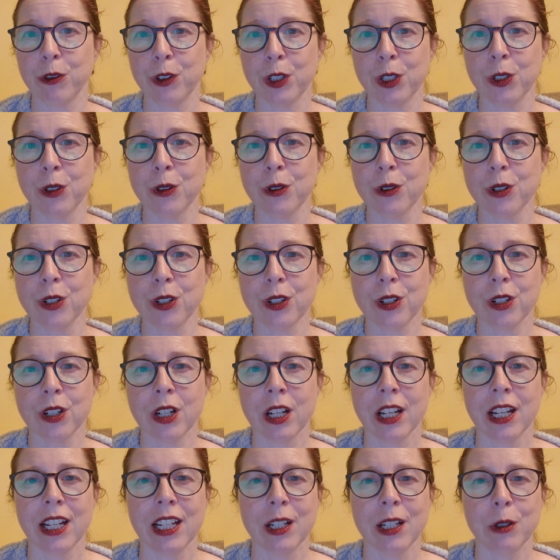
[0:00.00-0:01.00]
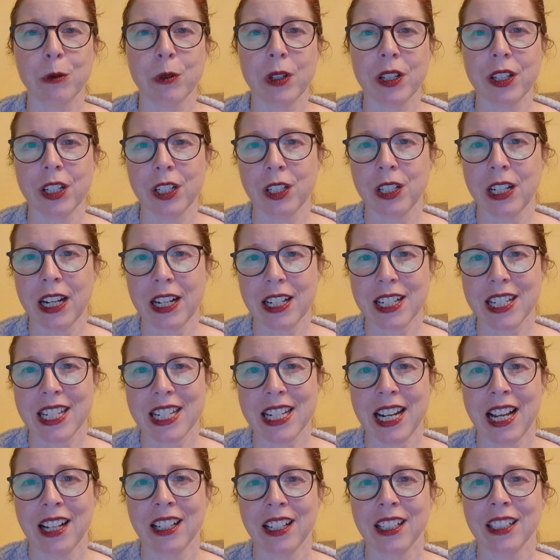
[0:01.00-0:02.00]
views within
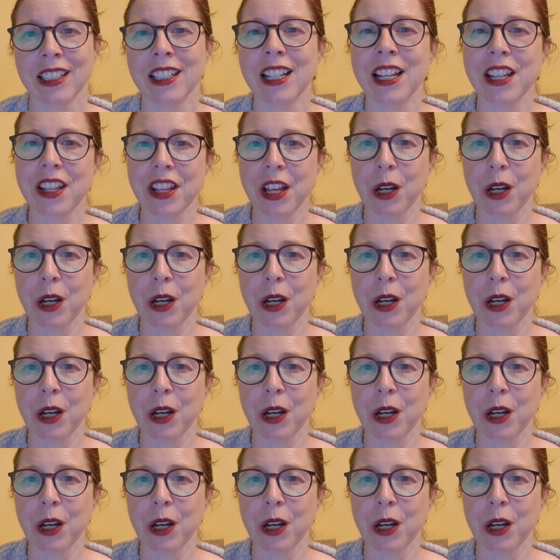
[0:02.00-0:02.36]
Excel,